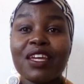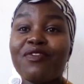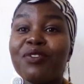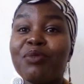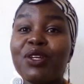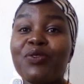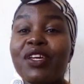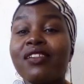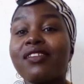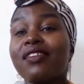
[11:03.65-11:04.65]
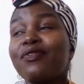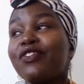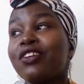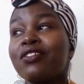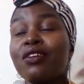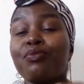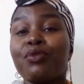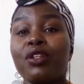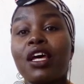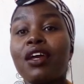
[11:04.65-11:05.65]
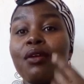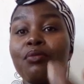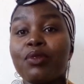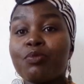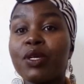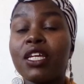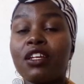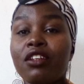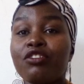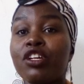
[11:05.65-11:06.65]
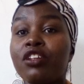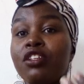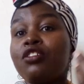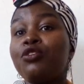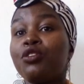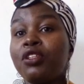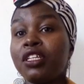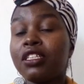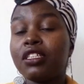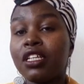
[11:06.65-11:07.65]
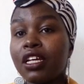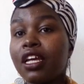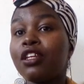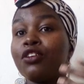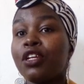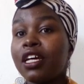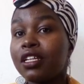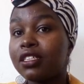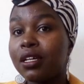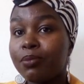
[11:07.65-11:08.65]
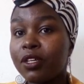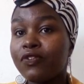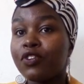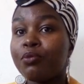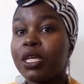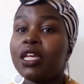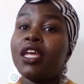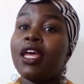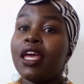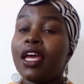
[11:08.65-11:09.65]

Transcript: everybody wins. For example, I am speaking in Chinese, you're listening, and you're learning something from me,